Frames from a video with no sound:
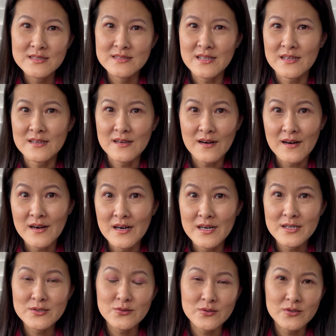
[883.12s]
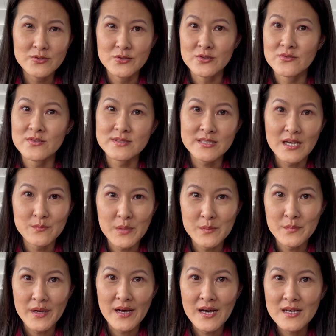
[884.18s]
that God or the universe had my
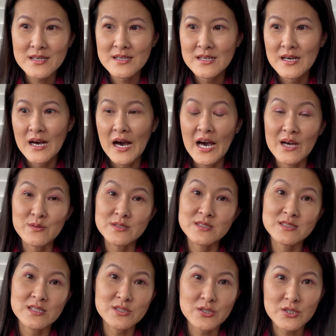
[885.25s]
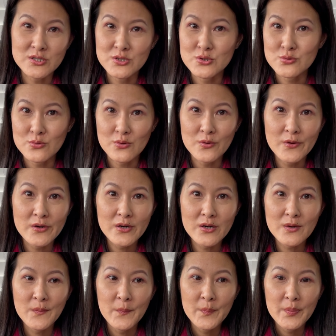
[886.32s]
back. I was such a controller
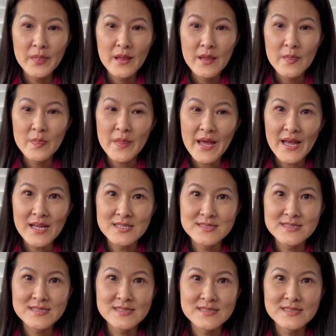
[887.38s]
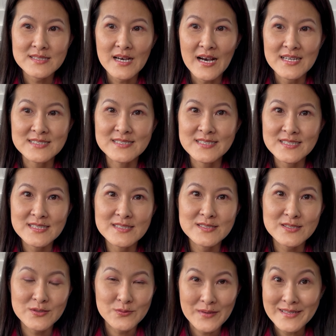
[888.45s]
that I didn't
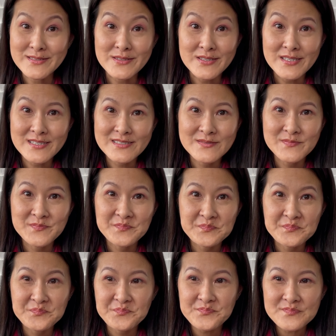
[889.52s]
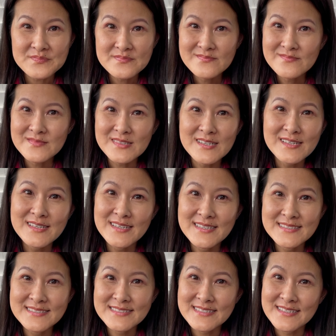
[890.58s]
surrender.
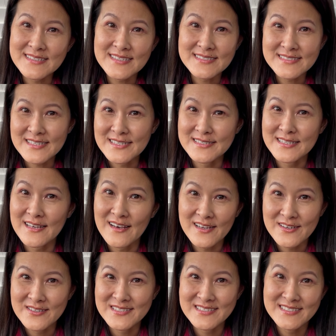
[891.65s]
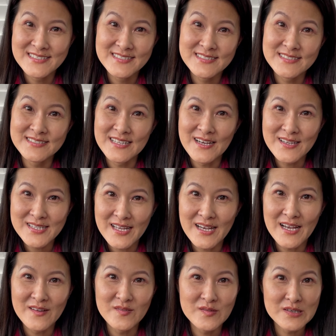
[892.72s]
And like I said, the irony is now that
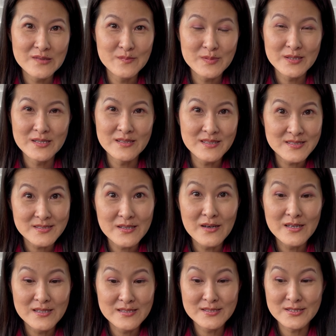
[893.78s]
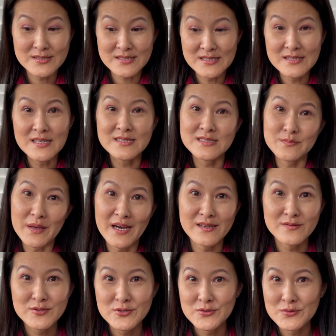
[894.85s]
I've completely saw it just in the span
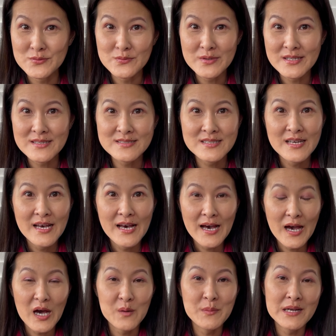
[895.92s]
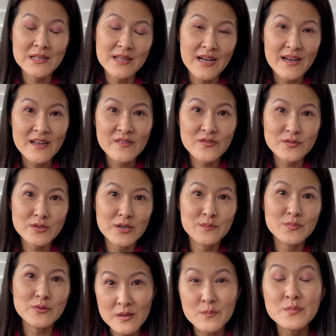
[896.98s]
of 2 weeks, how my life
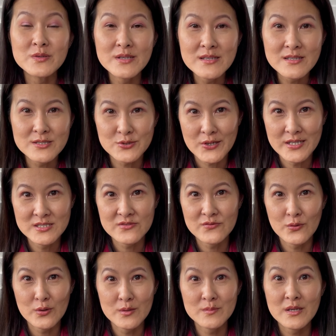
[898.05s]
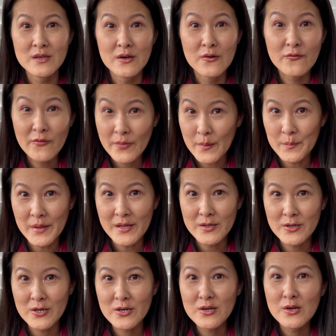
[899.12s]
completely transformed for the
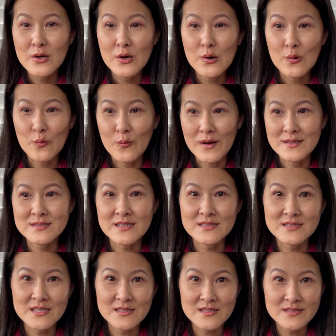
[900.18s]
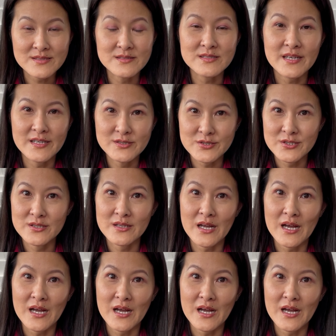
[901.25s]
better once I set this intention that